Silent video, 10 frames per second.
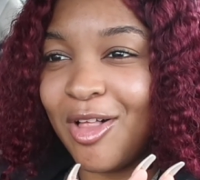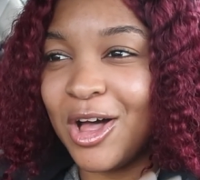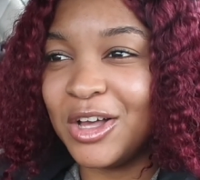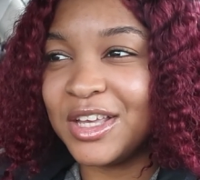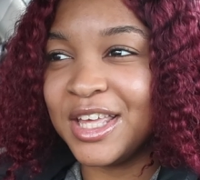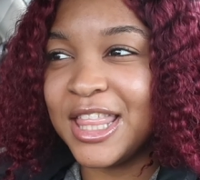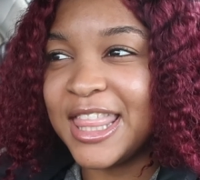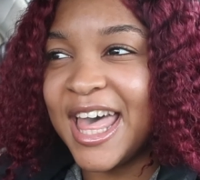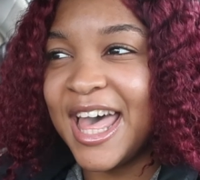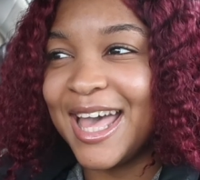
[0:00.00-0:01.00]
vlog
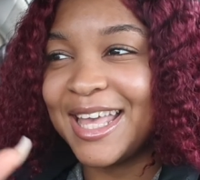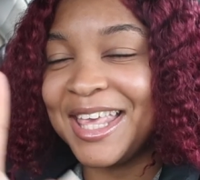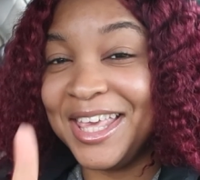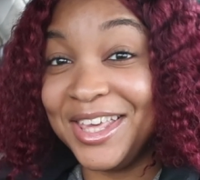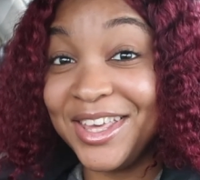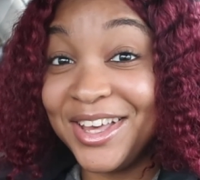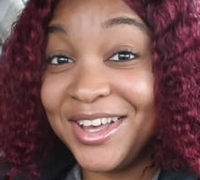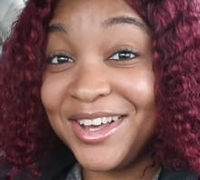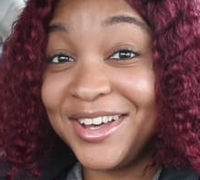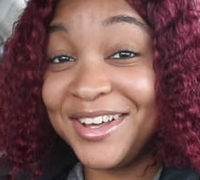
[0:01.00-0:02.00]
in that
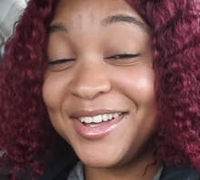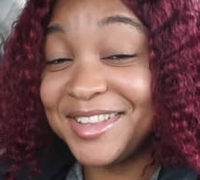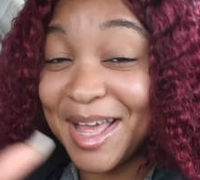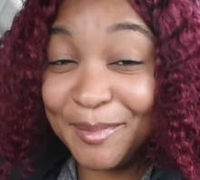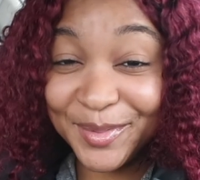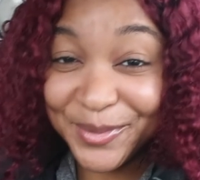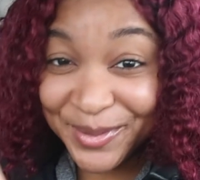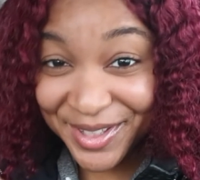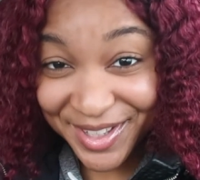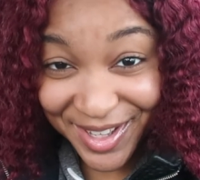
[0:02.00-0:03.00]
kia that blue
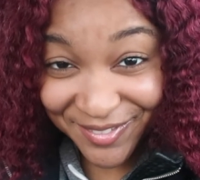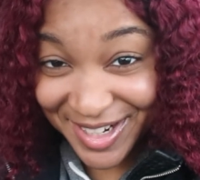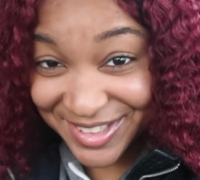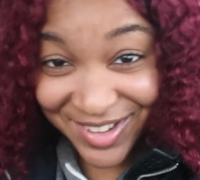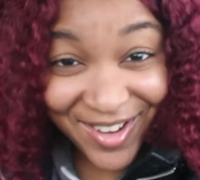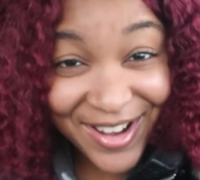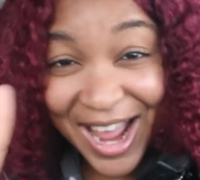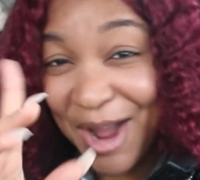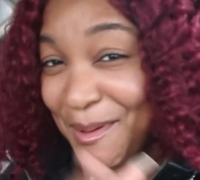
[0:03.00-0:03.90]
kia rental car yeah,